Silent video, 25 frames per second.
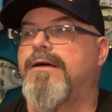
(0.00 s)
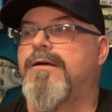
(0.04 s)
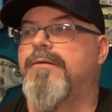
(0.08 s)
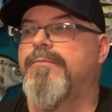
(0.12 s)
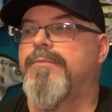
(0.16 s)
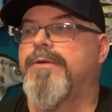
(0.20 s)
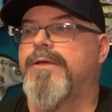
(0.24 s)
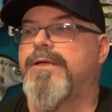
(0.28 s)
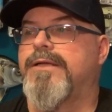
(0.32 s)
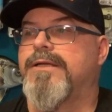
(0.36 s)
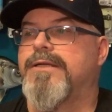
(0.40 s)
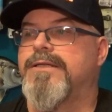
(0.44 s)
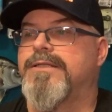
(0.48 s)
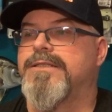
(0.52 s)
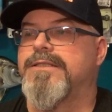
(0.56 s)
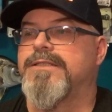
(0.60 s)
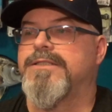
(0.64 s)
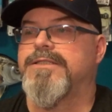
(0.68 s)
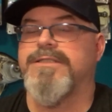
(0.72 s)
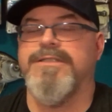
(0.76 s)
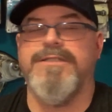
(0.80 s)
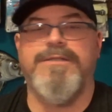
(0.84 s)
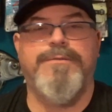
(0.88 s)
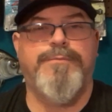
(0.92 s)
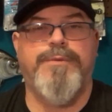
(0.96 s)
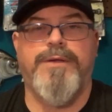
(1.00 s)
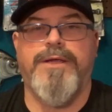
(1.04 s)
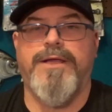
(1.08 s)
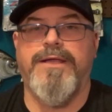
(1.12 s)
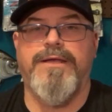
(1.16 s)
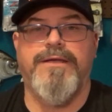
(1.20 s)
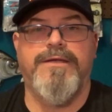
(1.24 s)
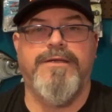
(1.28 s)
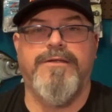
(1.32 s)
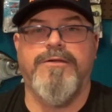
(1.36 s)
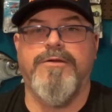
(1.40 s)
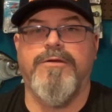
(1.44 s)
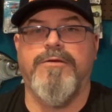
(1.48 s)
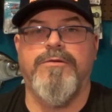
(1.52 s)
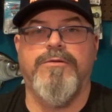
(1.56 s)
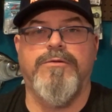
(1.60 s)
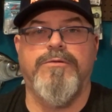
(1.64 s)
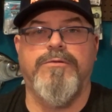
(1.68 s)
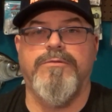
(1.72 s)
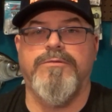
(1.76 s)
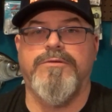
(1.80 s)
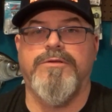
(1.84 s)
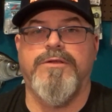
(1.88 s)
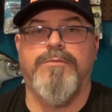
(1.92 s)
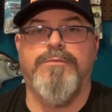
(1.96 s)
Because it's just a pain to
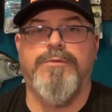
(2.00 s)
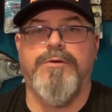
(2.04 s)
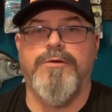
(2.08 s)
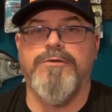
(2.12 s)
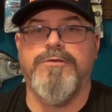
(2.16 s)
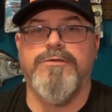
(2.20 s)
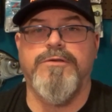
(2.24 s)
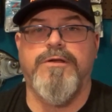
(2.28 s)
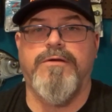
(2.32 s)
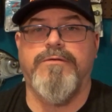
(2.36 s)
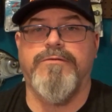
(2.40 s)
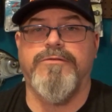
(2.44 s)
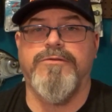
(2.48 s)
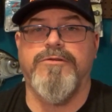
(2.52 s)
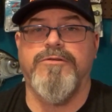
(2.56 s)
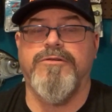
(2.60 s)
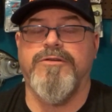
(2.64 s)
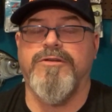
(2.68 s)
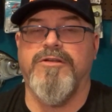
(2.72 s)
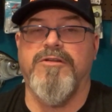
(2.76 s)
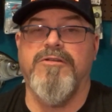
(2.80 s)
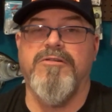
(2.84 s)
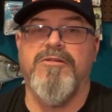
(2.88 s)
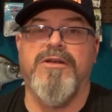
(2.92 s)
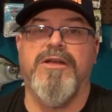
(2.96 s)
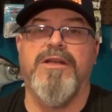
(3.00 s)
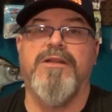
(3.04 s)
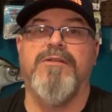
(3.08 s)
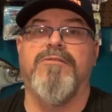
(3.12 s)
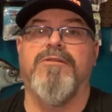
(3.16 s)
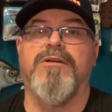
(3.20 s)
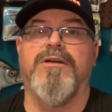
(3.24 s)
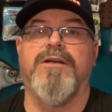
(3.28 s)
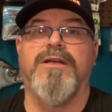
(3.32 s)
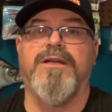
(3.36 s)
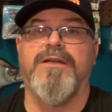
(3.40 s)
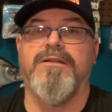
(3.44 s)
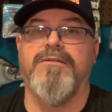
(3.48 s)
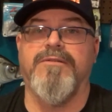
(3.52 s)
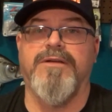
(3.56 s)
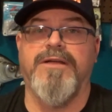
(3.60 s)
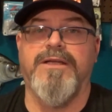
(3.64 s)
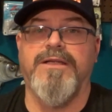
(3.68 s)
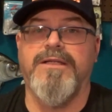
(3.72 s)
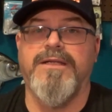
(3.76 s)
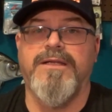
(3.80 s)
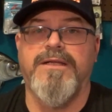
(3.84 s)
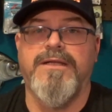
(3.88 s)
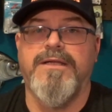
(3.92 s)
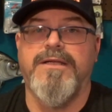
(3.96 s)
go to the post office or to go anywhere
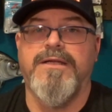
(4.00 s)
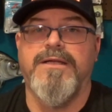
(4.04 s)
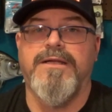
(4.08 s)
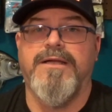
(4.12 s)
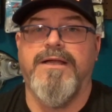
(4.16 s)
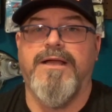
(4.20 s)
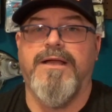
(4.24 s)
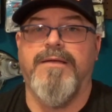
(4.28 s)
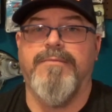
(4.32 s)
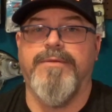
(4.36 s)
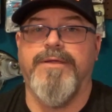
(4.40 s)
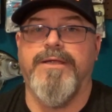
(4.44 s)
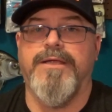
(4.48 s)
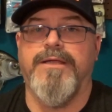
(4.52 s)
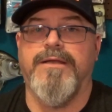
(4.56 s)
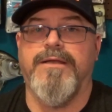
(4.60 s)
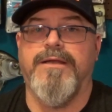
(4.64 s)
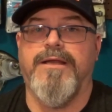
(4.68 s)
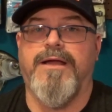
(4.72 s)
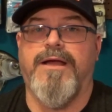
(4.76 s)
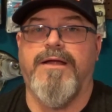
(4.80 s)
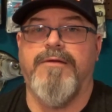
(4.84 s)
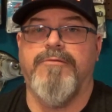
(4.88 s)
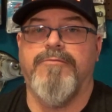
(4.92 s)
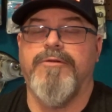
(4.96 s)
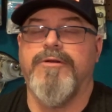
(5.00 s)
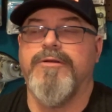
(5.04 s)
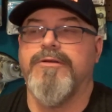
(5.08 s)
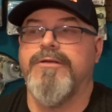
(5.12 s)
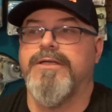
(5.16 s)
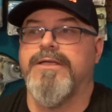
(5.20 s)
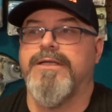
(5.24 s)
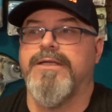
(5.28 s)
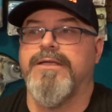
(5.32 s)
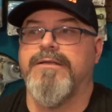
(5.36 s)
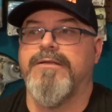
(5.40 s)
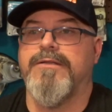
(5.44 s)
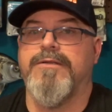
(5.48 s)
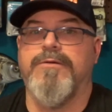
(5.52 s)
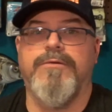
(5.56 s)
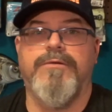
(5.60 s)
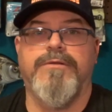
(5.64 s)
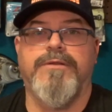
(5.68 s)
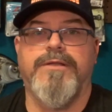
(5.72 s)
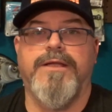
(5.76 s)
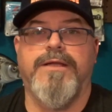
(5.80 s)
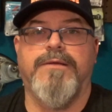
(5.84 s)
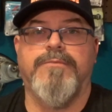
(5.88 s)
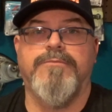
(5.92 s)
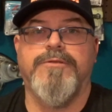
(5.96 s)
anyway. I mean, the only
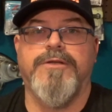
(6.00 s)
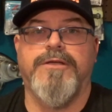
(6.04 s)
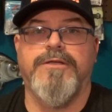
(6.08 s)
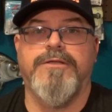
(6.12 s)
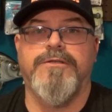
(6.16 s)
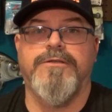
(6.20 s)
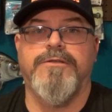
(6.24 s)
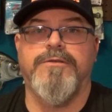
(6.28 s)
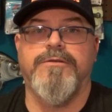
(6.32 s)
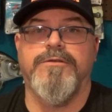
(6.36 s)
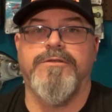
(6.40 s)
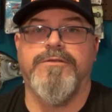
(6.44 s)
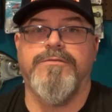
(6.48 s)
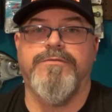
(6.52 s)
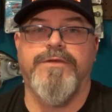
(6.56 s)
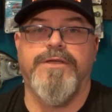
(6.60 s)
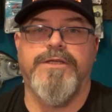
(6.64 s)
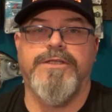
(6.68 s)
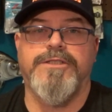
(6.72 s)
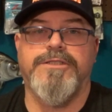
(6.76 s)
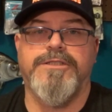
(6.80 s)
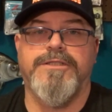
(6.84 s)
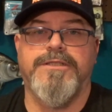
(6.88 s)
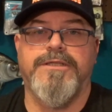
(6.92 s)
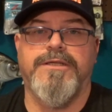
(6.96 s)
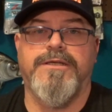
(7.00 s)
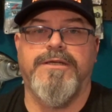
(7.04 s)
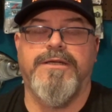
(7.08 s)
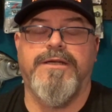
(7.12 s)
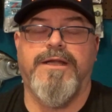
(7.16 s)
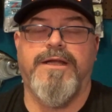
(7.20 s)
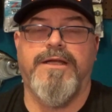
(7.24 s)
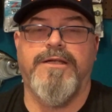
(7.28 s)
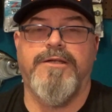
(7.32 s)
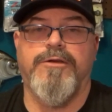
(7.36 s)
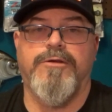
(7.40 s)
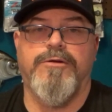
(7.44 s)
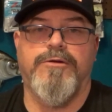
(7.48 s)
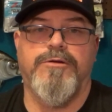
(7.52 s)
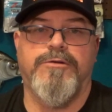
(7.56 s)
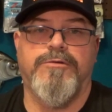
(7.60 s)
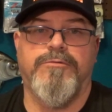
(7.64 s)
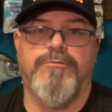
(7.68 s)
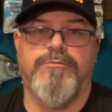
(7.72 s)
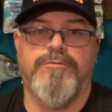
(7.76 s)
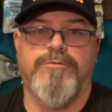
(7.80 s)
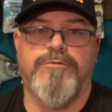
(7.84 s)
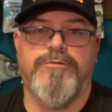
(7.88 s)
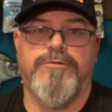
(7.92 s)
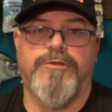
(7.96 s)
thing I'm trying to do is fish, and I go
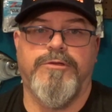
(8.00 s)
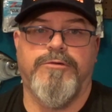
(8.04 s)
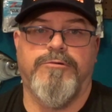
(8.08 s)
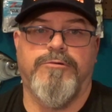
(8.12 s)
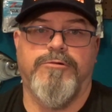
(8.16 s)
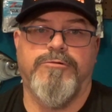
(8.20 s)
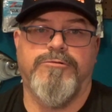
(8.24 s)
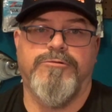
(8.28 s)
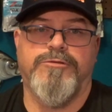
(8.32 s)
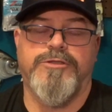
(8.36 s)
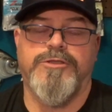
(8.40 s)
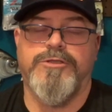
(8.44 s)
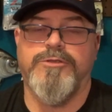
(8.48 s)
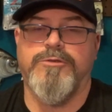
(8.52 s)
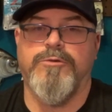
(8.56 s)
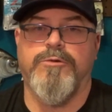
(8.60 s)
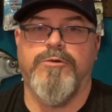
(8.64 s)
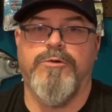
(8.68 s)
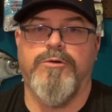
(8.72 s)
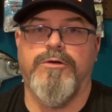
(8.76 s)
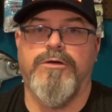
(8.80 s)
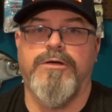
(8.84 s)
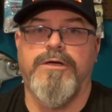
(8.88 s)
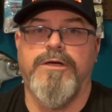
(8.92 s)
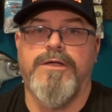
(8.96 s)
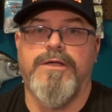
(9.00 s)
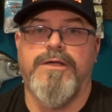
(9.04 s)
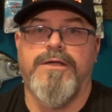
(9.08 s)
to the grocery store